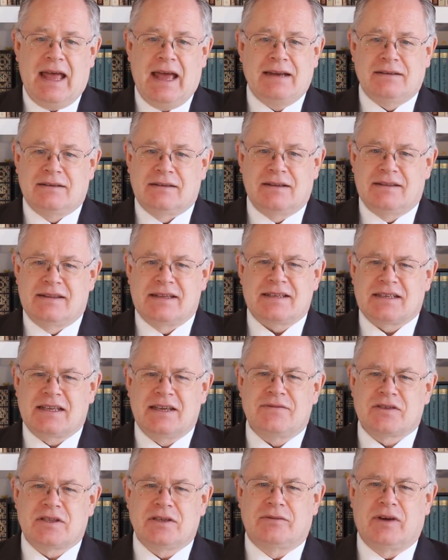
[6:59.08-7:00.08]
And this
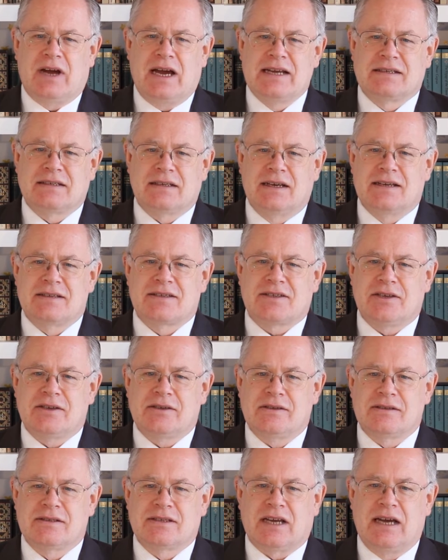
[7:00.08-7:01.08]
gives the writer a
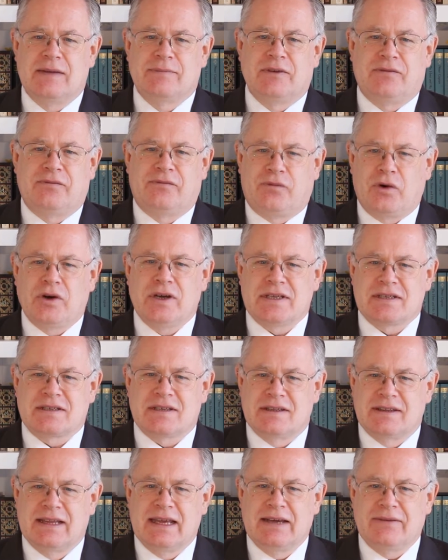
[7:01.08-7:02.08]
certain type of
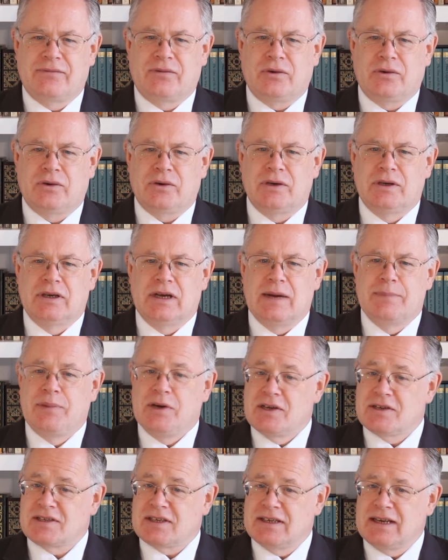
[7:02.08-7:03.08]
voice and therefore a
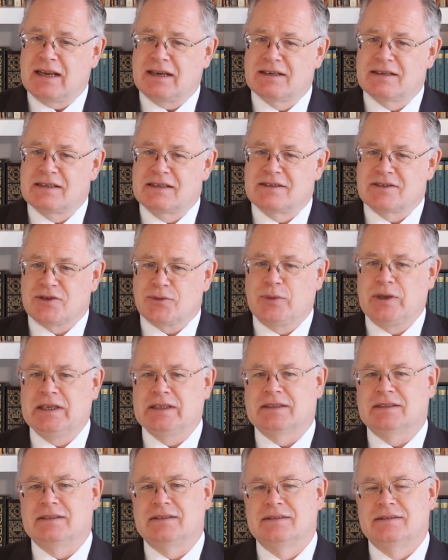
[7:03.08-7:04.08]
personality as
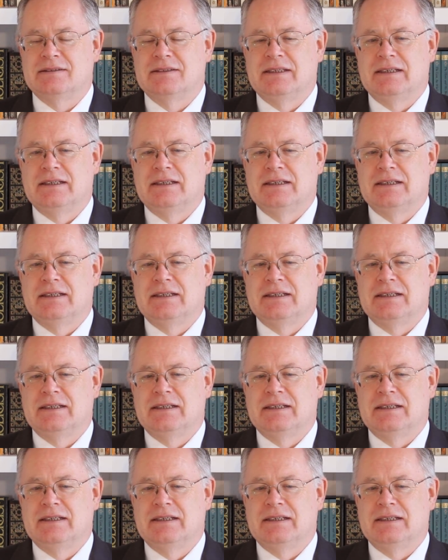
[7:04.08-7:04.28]
well.